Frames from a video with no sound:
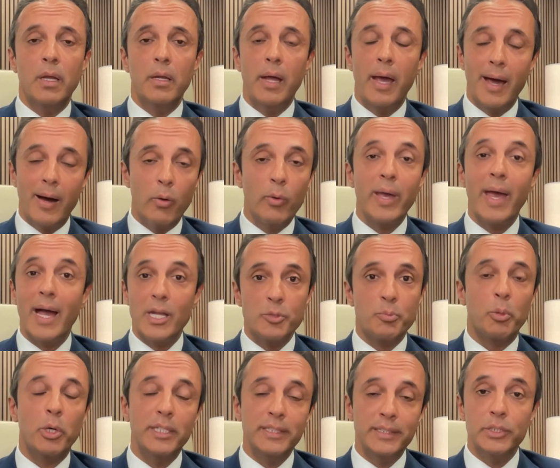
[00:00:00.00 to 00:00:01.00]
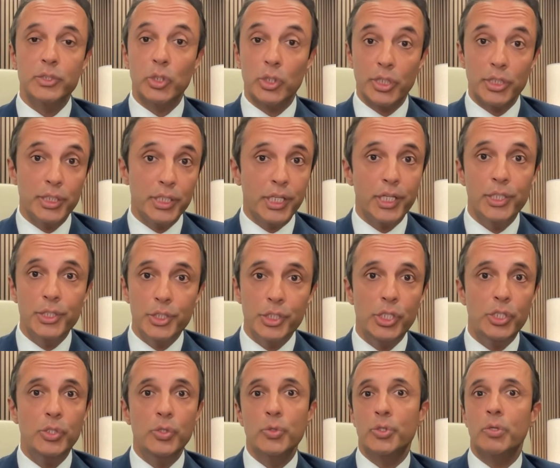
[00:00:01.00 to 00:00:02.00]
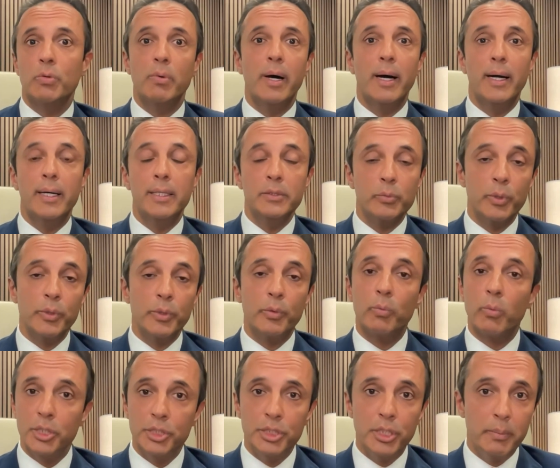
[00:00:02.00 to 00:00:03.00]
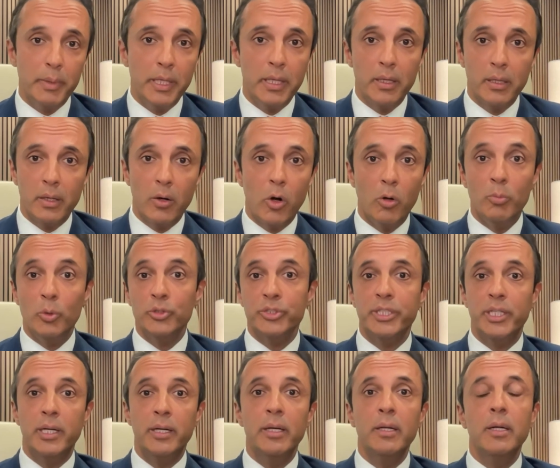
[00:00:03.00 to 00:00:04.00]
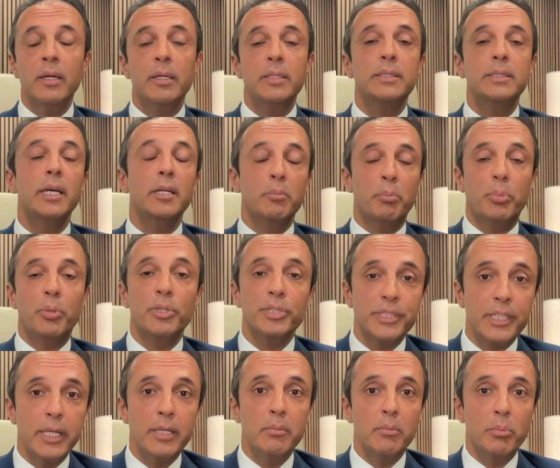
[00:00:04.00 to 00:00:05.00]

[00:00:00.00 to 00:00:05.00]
and how gas prices are going to continue to rise, with Russia being almost a 10%